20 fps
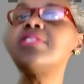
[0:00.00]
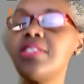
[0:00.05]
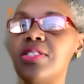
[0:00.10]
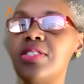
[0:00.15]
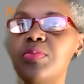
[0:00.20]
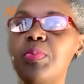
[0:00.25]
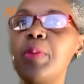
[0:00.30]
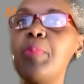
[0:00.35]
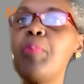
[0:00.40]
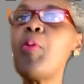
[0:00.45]

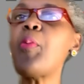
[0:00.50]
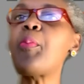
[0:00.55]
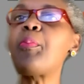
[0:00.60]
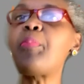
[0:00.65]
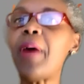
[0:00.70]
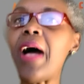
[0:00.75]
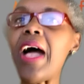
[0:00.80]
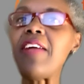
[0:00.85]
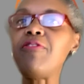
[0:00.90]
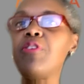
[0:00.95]
is people
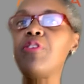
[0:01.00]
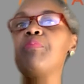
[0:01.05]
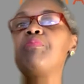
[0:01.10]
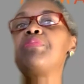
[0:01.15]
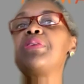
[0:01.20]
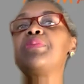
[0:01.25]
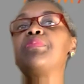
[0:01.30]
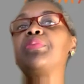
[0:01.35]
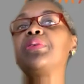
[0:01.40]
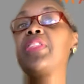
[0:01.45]
buy from
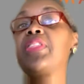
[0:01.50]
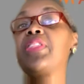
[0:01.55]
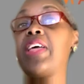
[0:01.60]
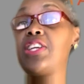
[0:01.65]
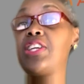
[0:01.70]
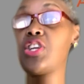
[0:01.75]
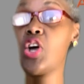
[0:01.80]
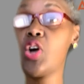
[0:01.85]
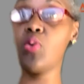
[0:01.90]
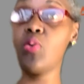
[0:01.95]
people they
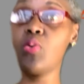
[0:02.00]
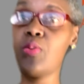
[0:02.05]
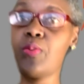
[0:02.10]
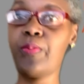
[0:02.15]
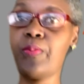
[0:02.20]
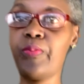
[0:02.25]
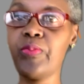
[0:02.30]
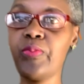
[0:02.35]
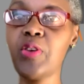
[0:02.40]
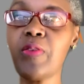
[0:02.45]
know,
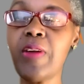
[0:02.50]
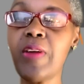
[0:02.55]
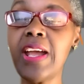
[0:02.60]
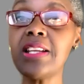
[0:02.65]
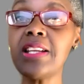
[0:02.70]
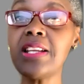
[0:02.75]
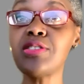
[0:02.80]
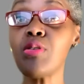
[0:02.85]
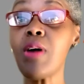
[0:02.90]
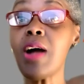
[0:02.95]

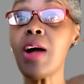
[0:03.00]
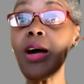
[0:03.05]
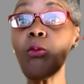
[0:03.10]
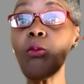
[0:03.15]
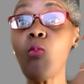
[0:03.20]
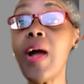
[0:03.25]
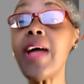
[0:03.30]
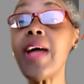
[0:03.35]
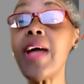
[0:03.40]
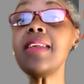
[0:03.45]
right? So
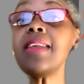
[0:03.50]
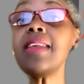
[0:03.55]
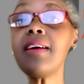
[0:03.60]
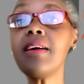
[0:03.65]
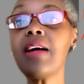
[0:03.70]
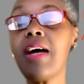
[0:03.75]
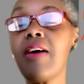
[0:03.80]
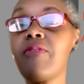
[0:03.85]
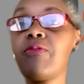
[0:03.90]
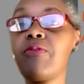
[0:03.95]
when
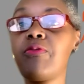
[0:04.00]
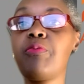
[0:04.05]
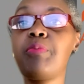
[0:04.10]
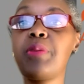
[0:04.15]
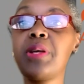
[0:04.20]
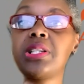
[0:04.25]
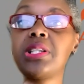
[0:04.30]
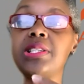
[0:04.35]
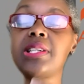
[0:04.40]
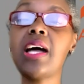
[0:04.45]
I've
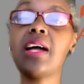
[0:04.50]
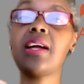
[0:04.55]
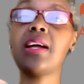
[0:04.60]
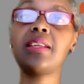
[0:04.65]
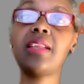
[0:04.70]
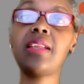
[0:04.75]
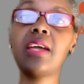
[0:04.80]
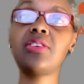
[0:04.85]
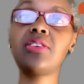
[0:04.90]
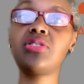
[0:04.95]
built a
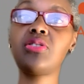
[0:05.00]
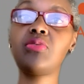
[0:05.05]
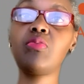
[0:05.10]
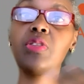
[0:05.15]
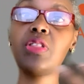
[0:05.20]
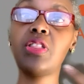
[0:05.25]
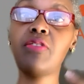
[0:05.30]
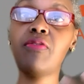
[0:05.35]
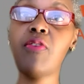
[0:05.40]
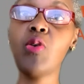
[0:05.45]
connection
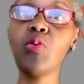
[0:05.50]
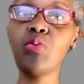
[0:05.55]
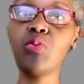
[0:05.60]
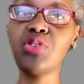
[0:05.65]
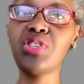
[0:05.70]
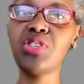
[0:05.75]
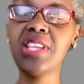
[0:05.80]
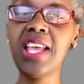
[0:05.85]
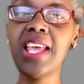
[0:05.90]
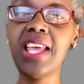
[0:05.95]
with
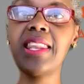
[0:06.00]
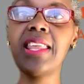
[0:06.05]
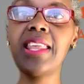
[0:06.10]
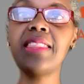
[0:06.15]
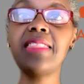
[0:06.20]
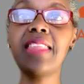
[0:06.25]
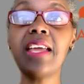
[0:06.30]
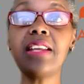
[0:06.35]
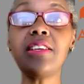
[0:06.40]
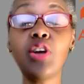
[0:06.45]
folks and I
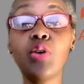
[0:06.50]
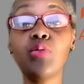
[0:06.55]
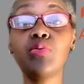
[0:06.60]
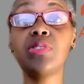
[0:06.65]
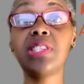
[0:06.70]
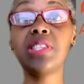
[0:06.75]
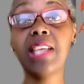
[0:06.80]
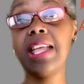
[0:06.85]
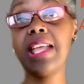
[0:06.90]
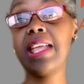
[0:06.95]
then go
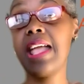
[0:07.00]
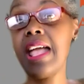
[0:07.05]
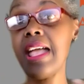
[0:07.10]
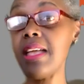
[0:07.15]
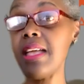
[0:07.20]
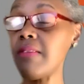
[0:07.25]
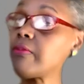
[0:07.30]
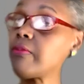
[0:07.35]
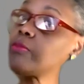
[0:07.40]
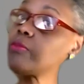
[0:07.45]
say,
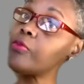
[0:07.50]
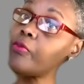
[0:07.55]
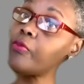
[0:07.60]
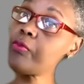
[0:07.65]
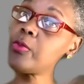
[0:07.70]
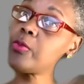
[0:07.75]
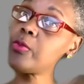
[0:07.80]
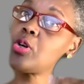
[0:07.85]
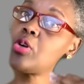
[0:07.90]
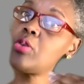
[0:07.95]
hey,
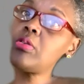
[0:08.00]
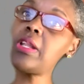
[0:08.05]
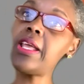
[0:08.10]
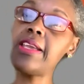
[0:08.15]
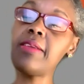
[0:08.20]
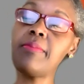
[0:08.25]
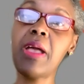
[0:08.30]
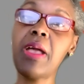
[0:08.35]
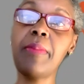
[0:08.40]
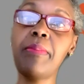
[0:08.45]
go
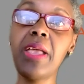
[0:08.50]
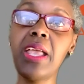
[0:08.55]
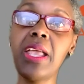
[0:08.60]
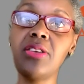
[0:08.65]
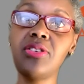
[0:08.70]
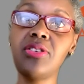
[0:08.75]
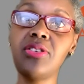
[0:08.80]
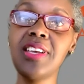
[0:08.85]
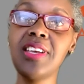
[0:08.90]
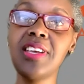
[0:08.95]
like my
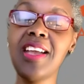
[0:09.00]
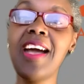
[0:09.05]
page,